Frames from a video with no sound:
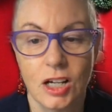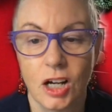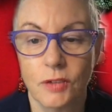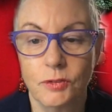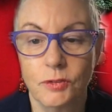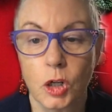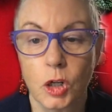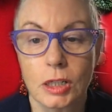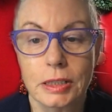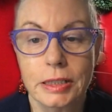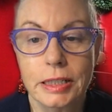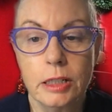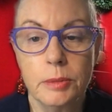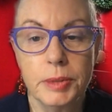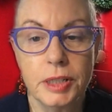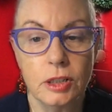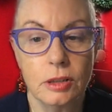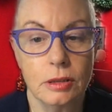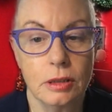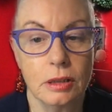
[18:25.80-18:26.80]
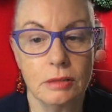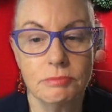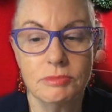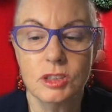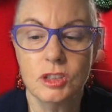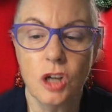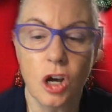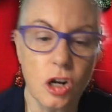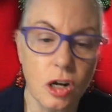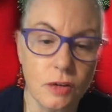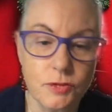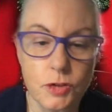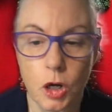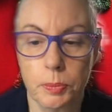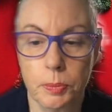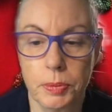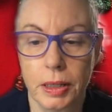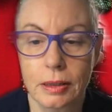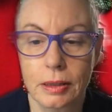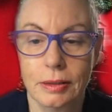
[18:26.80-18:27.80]
I've got a little bit of, not off
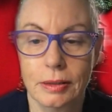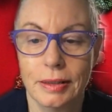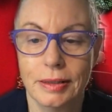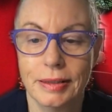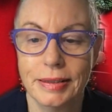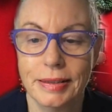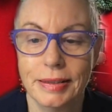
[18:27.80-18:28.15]
topic,